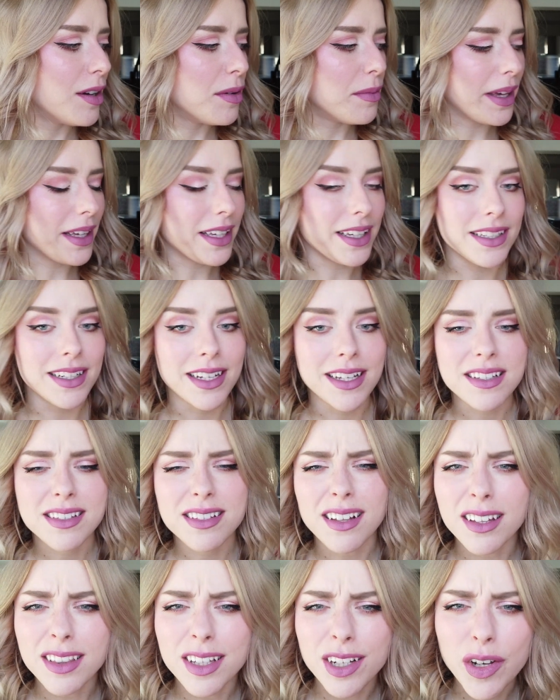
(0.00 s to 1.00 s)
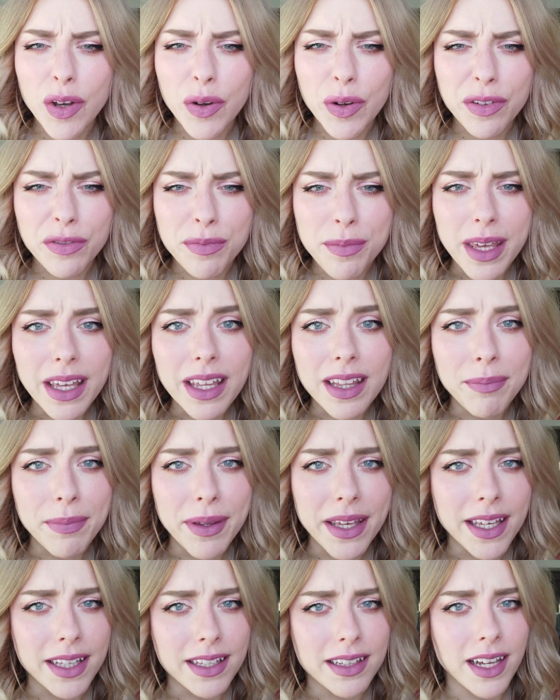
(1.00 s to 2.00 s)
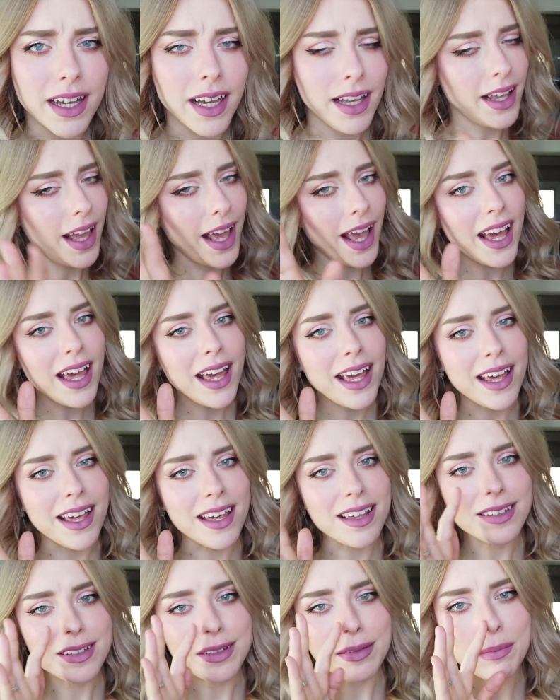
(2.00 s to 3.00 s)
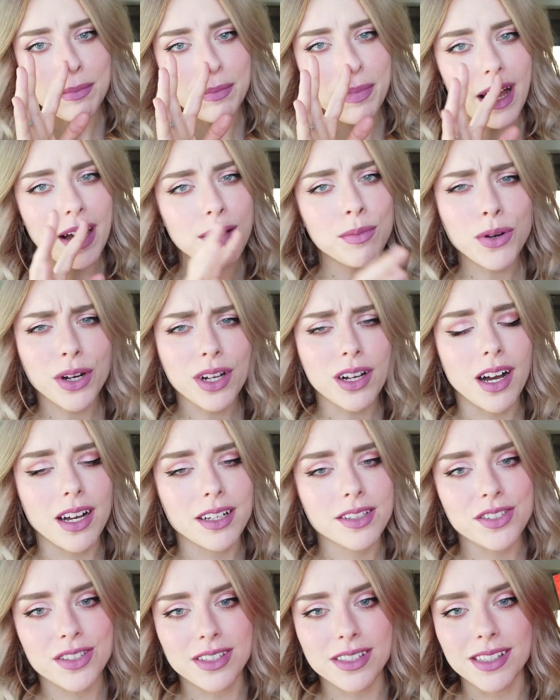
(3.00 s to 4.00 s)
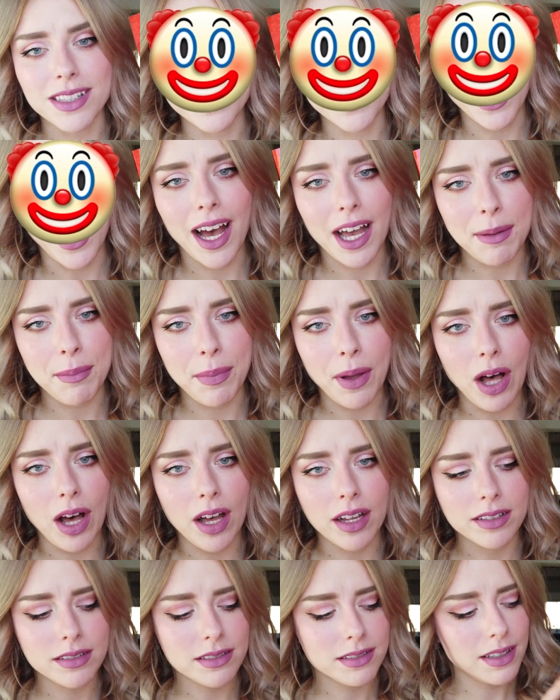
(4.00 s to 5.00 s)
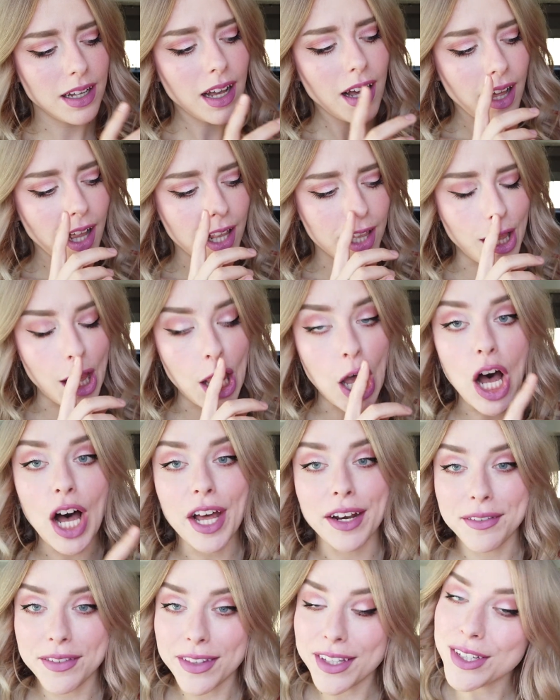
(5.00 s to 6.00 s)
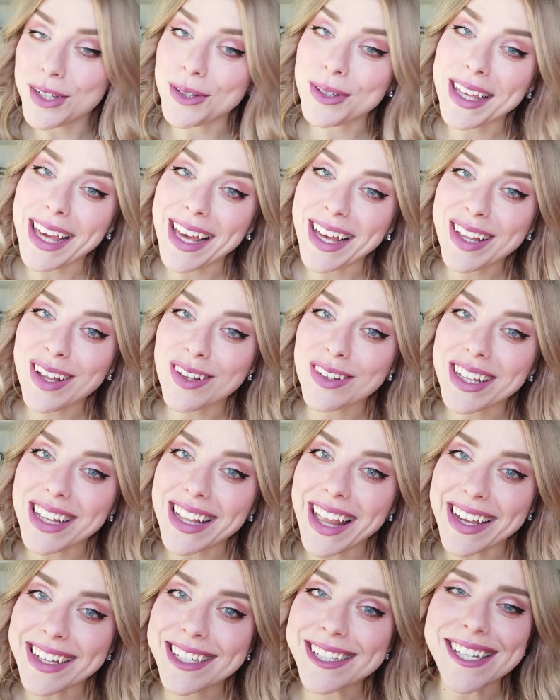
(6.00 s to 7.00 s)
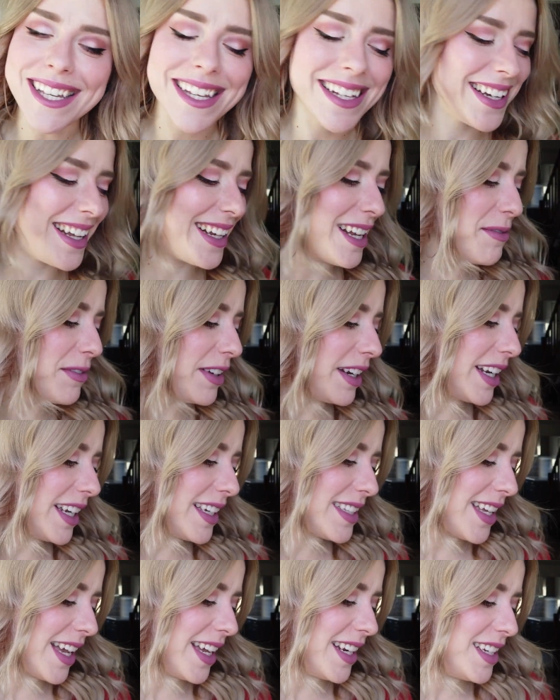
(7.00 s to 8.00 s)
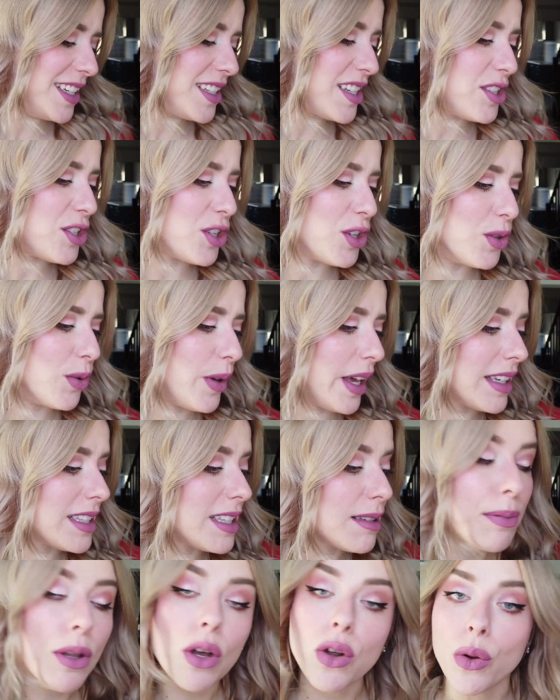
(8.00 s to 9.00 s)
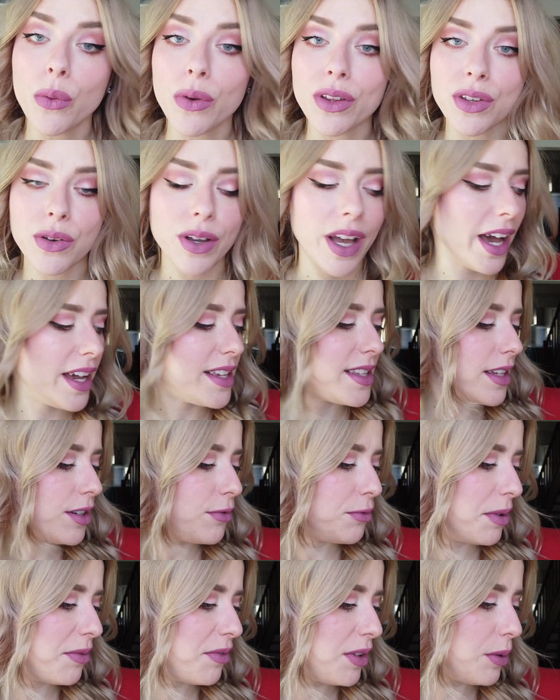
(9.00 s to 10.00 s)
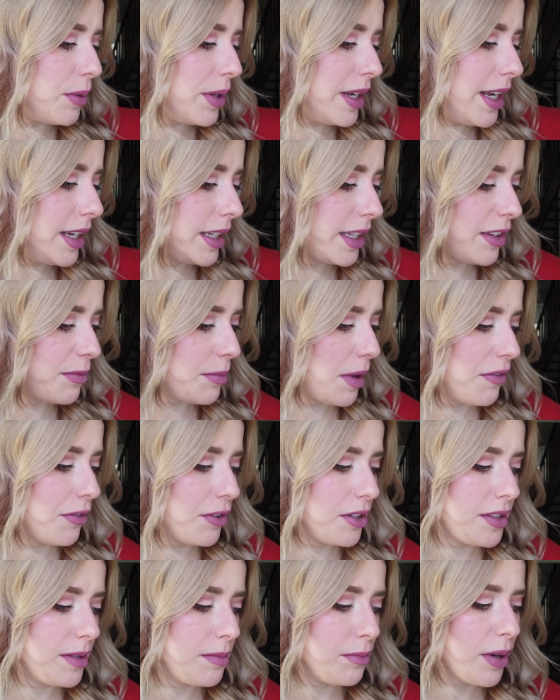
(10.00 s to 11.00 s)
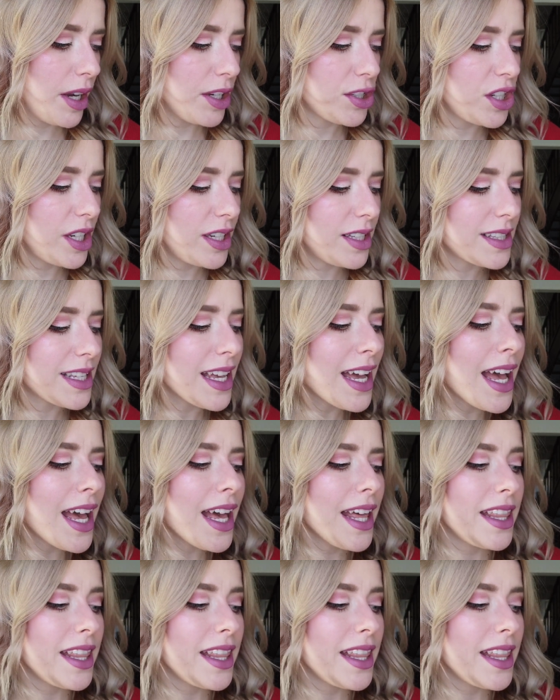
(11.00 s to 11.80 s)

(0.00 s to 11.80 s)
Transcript: oh my goodness, on the note of me being like, hey, buy more consciously, I bought a lot of the new Kiko collection and I'm very excited to explore it with you guys and review it and give my first impressions.